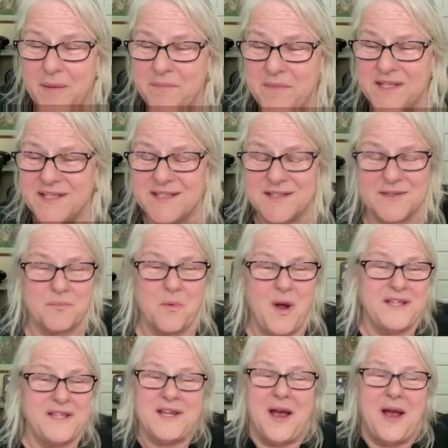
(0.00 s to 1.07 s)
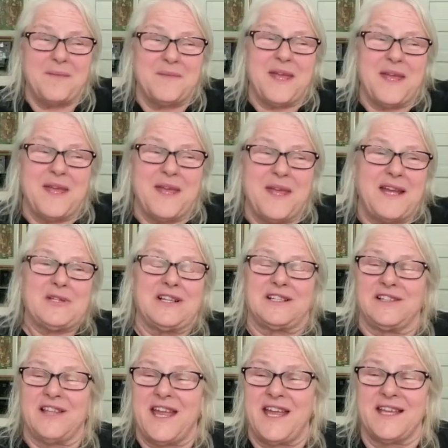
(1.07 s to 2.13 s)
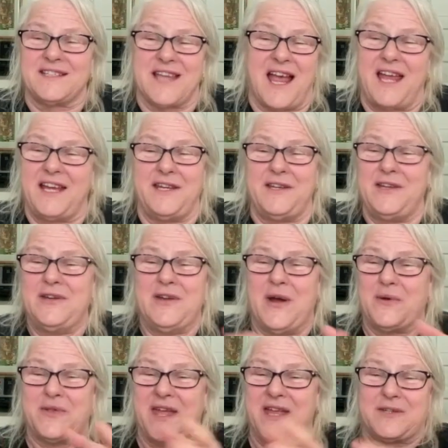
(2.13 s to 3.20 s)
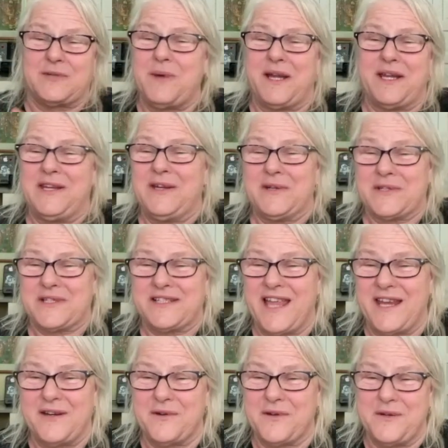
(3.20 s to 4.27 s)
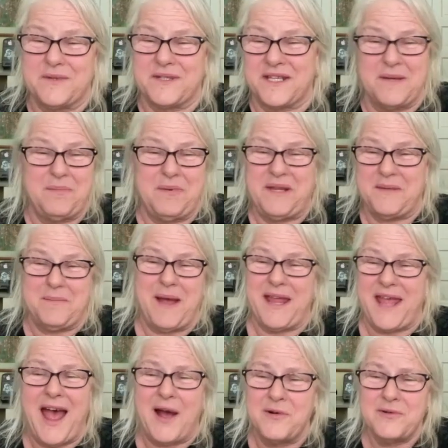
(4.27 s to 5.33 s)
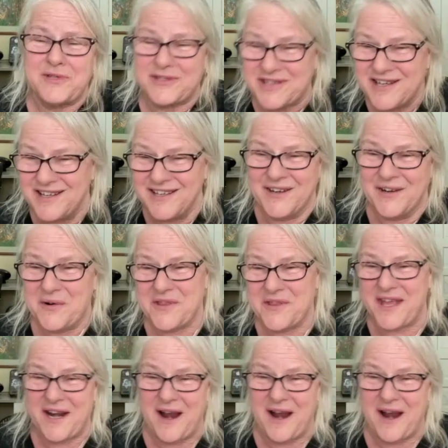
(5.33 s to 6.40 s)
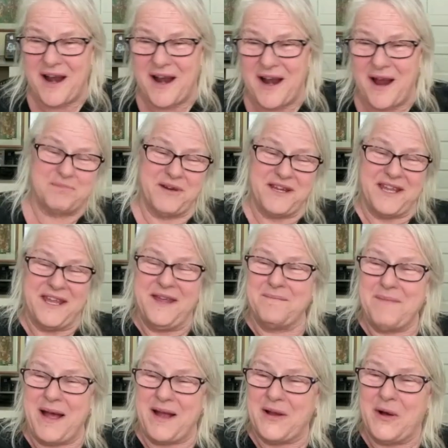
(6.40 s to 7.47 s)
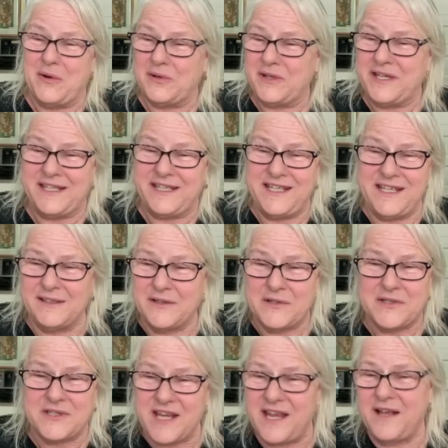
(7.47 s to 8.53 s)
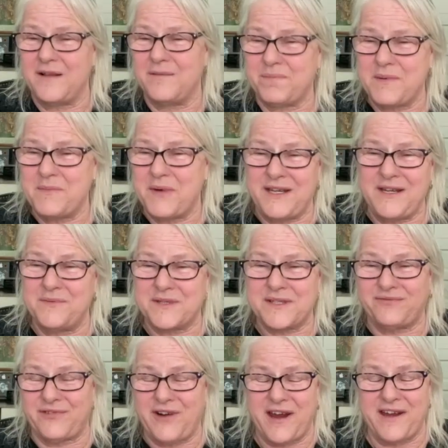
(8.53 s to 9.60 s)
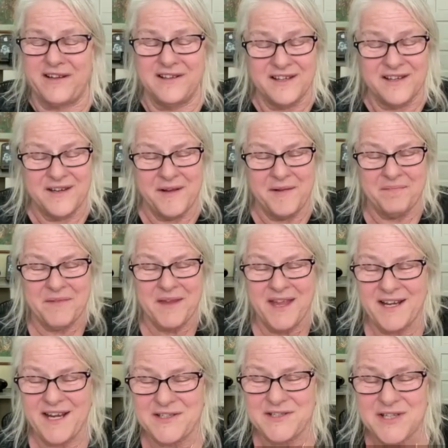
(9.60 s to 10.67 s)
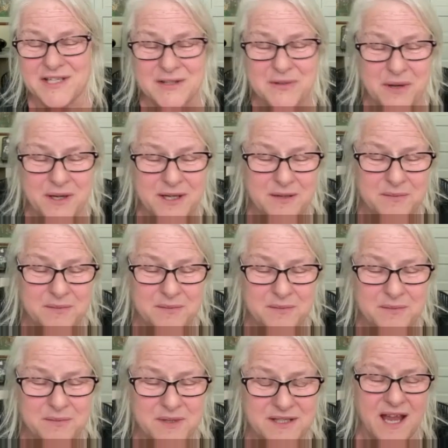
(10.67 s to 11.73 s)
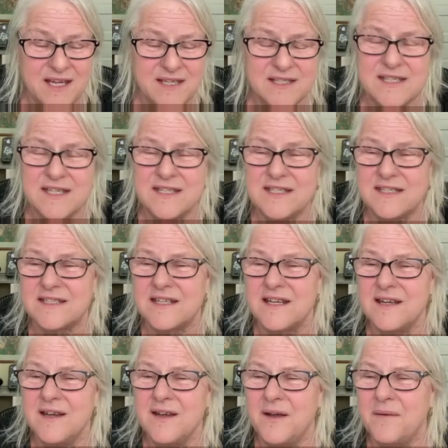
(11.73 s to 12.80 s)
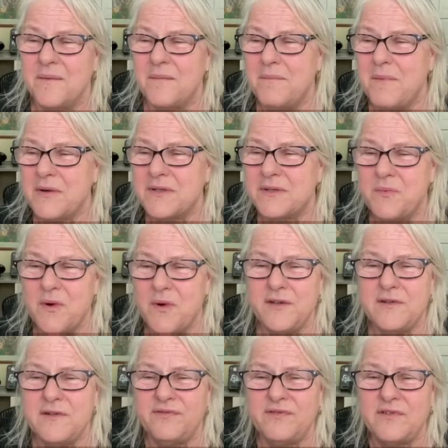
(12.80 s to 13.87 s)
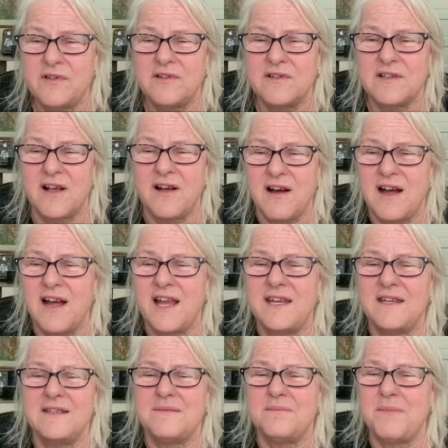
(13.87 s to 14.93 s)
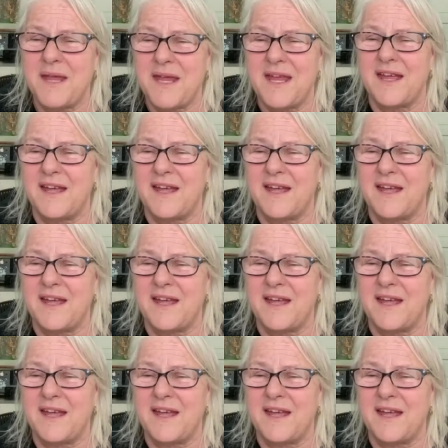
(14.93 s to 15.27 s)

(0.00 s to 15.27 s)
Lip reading: from this one time that I took a class, I didn't know that 20 years later he was going to be at my house, or that I was going to bring him Mongolian healers to help him when he was frail. And I just thought he was the nicest, most wonderful, kind